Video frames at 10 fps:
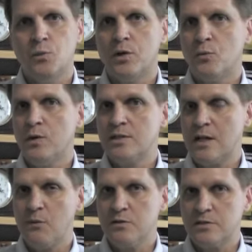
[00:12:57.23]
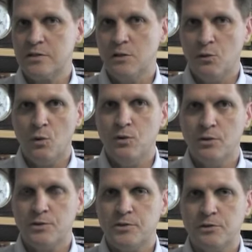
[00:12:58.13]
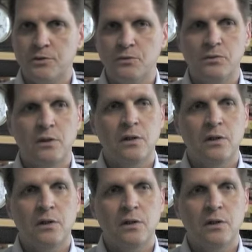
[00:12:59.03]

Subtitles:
what it was I was loyal to